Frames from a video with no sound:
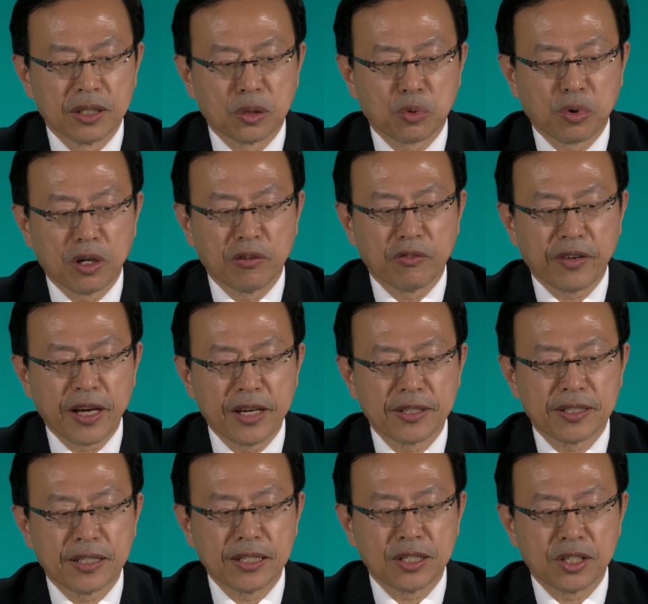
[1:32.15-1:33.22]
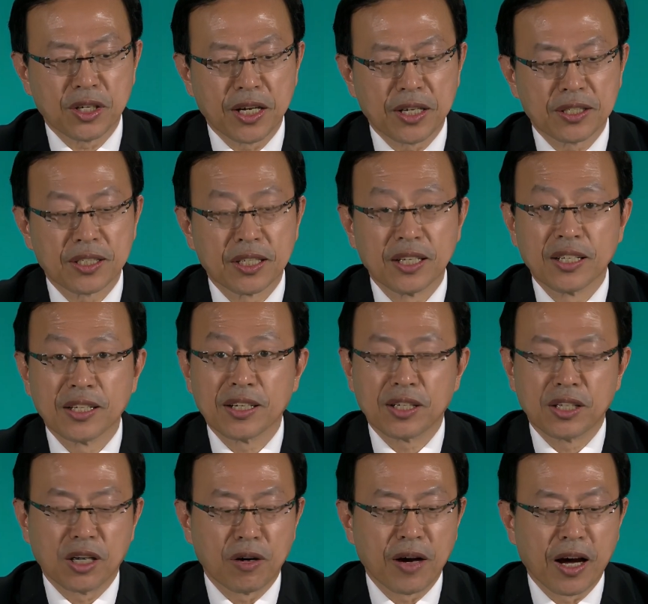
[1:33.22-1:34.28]
the 12 SDGs
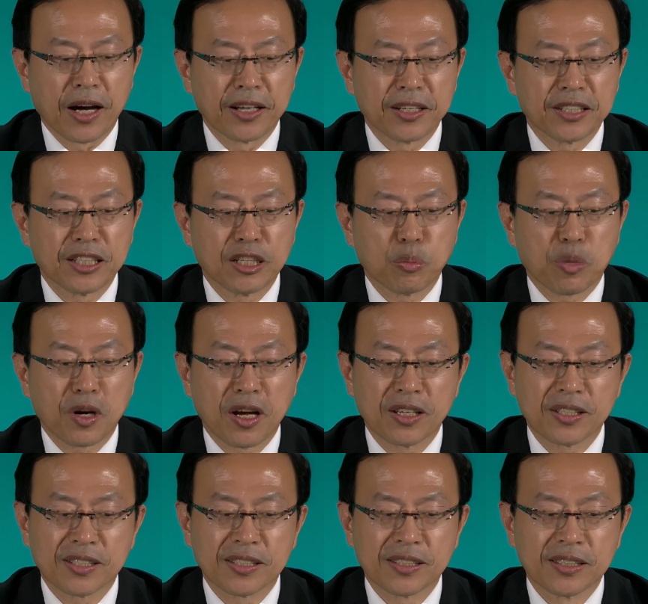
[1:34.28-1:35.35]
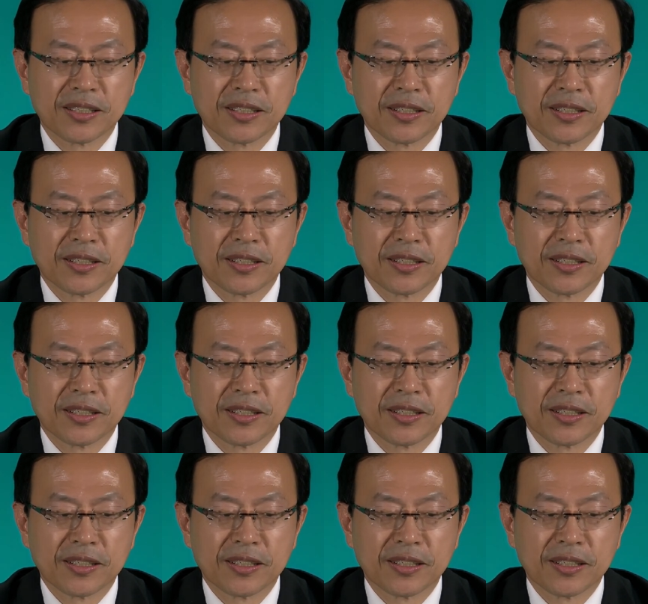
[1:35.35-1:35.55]
in our REDD Plus